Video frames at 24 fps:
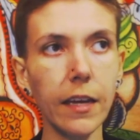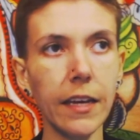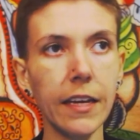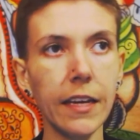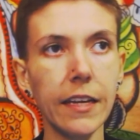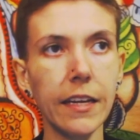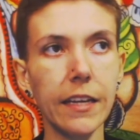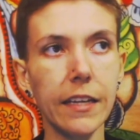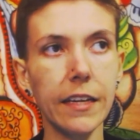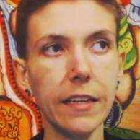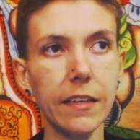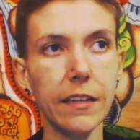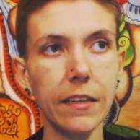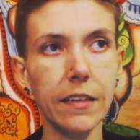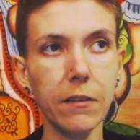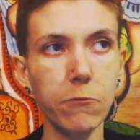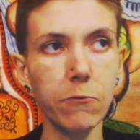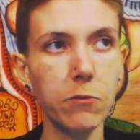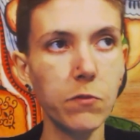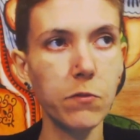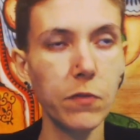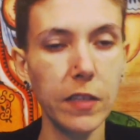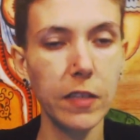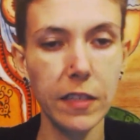And
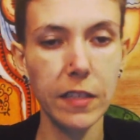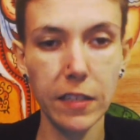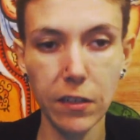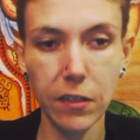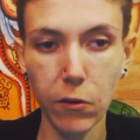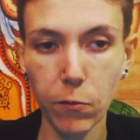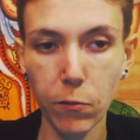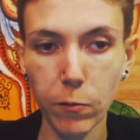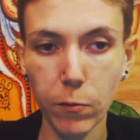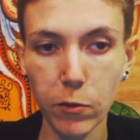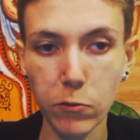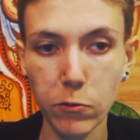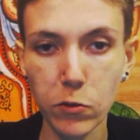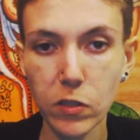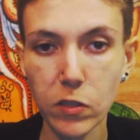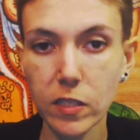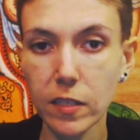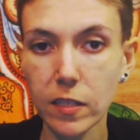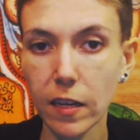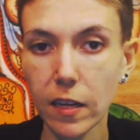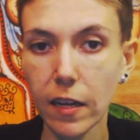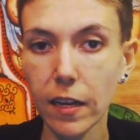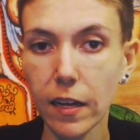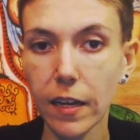it was feeling
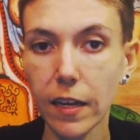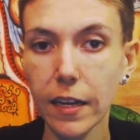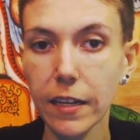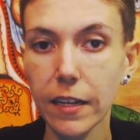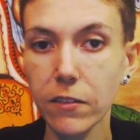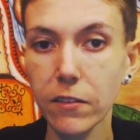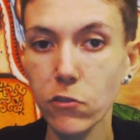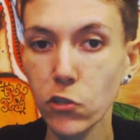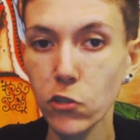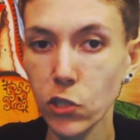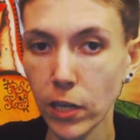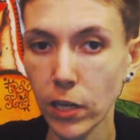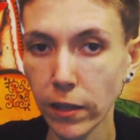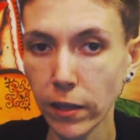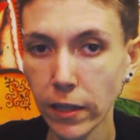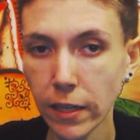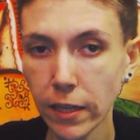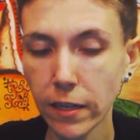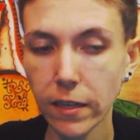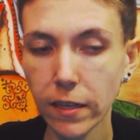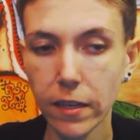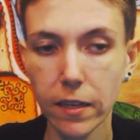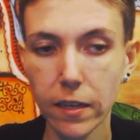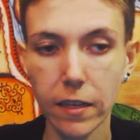almost
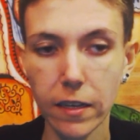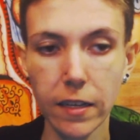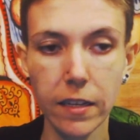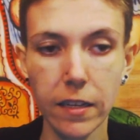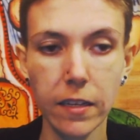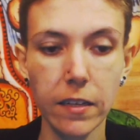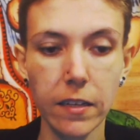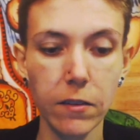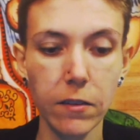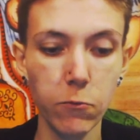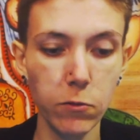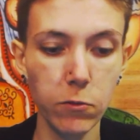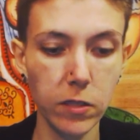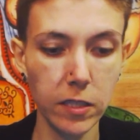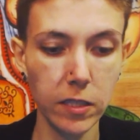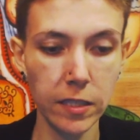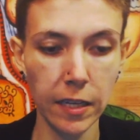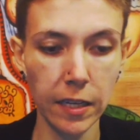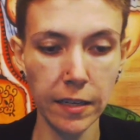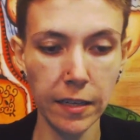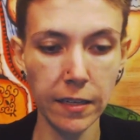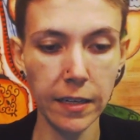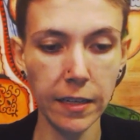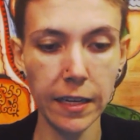angelic, and it
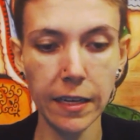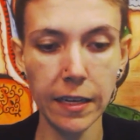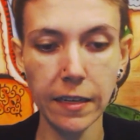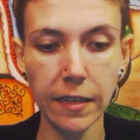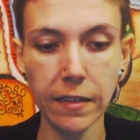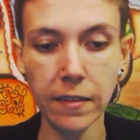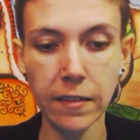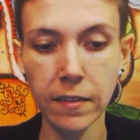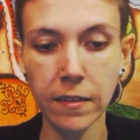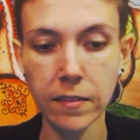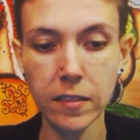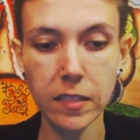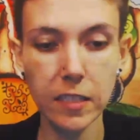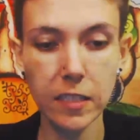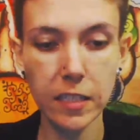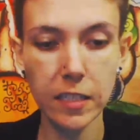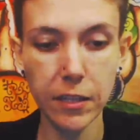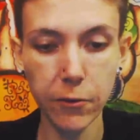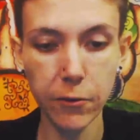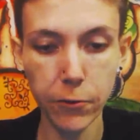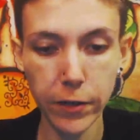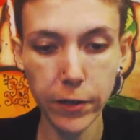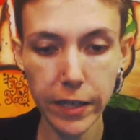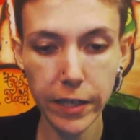was sending
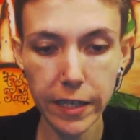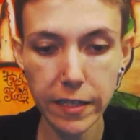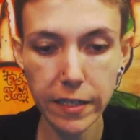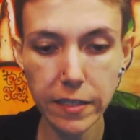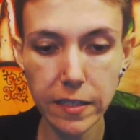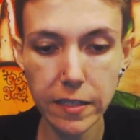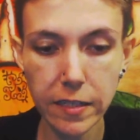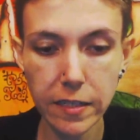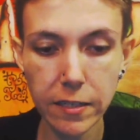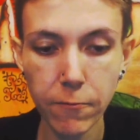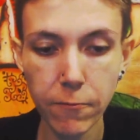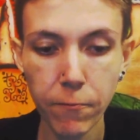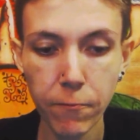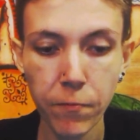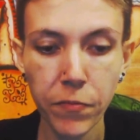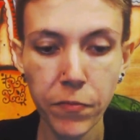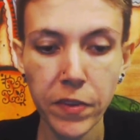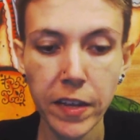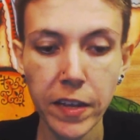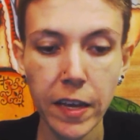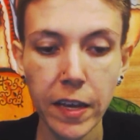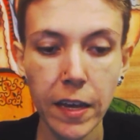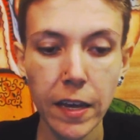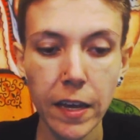Sirius.
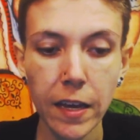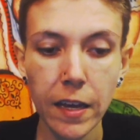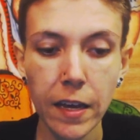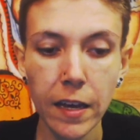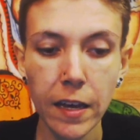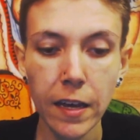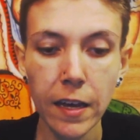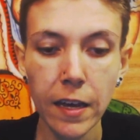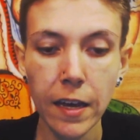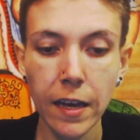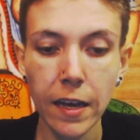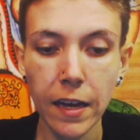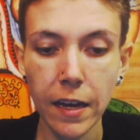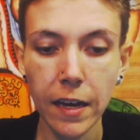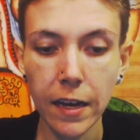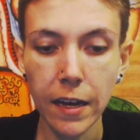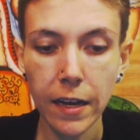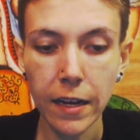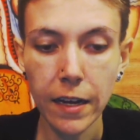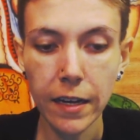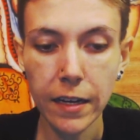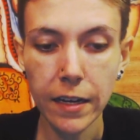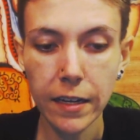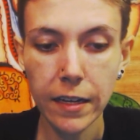
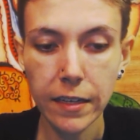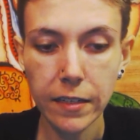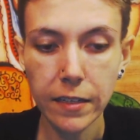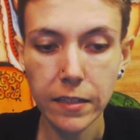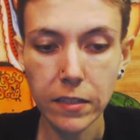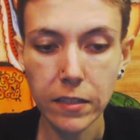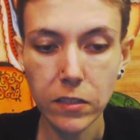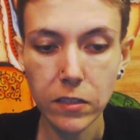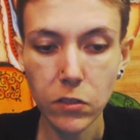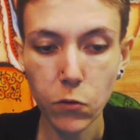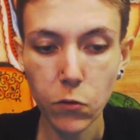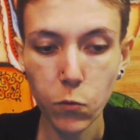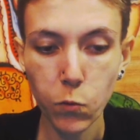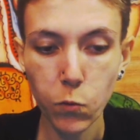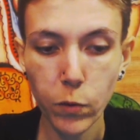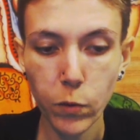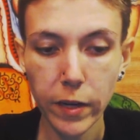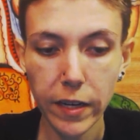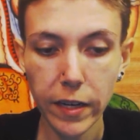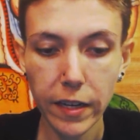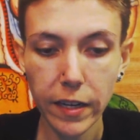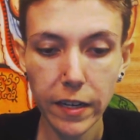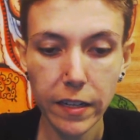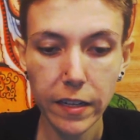And
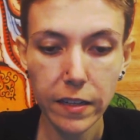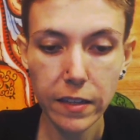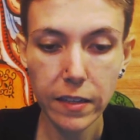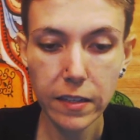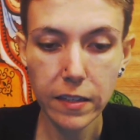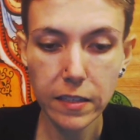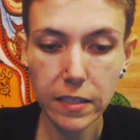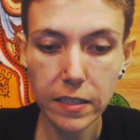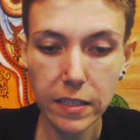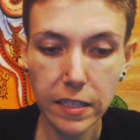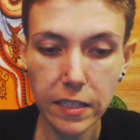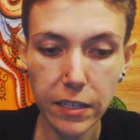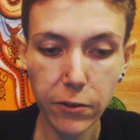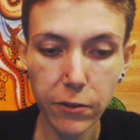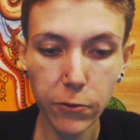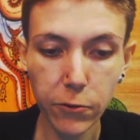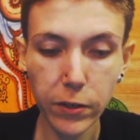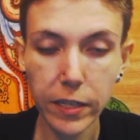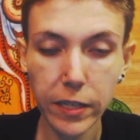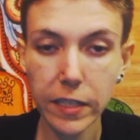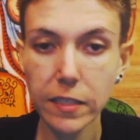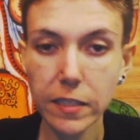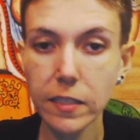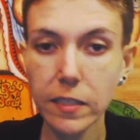with
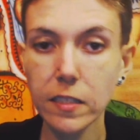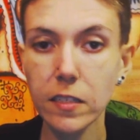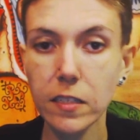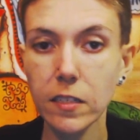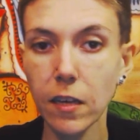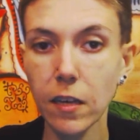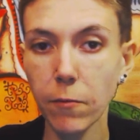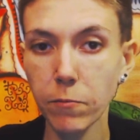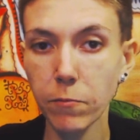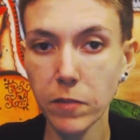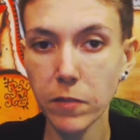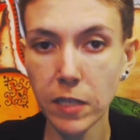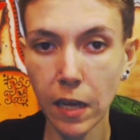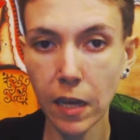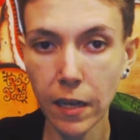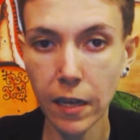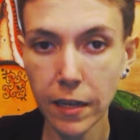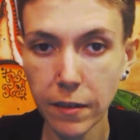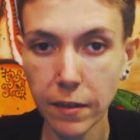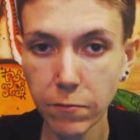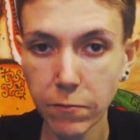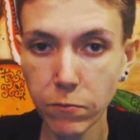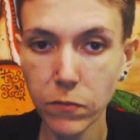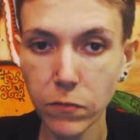Sirius,
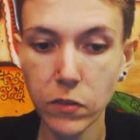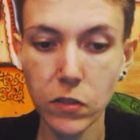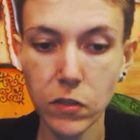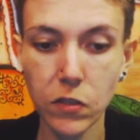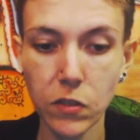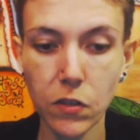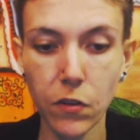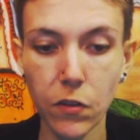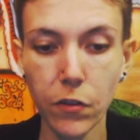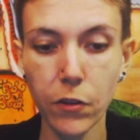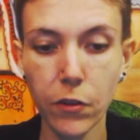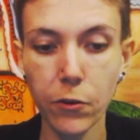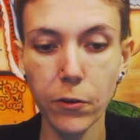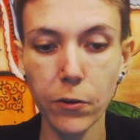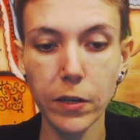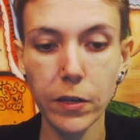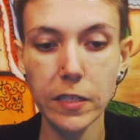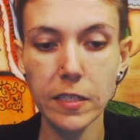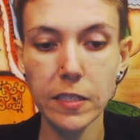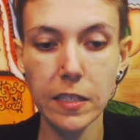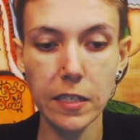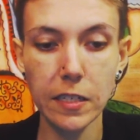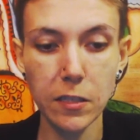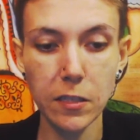sometimes there
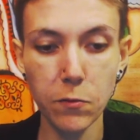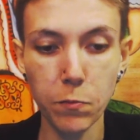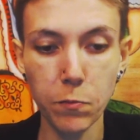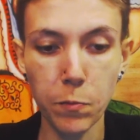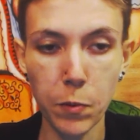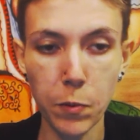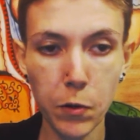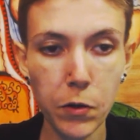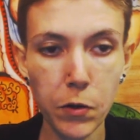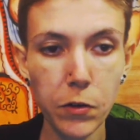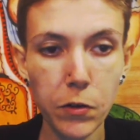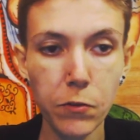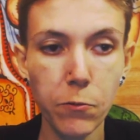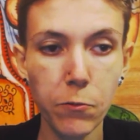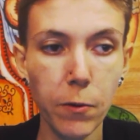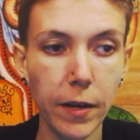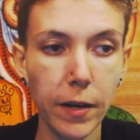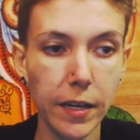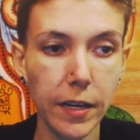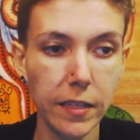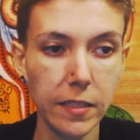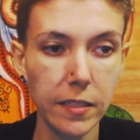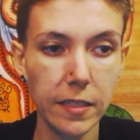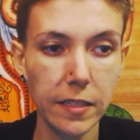is this bird
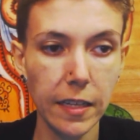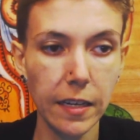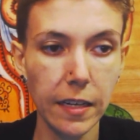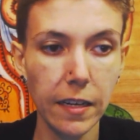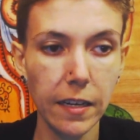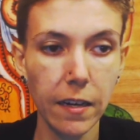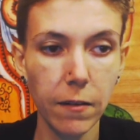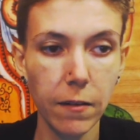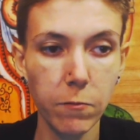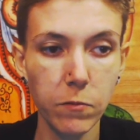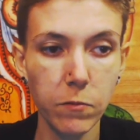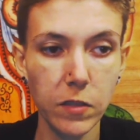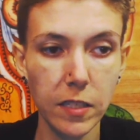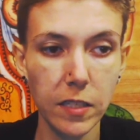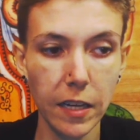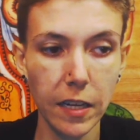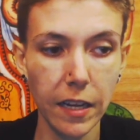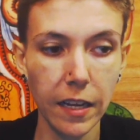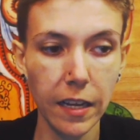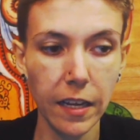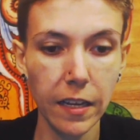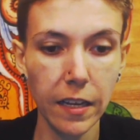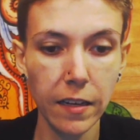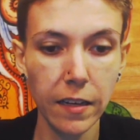race that comes
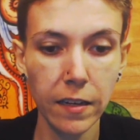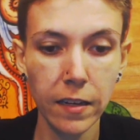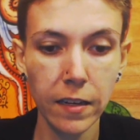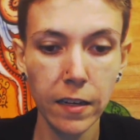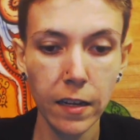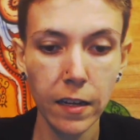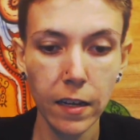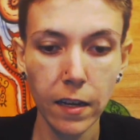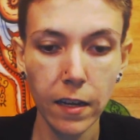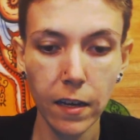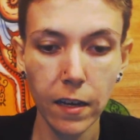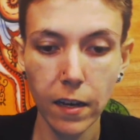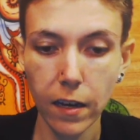in.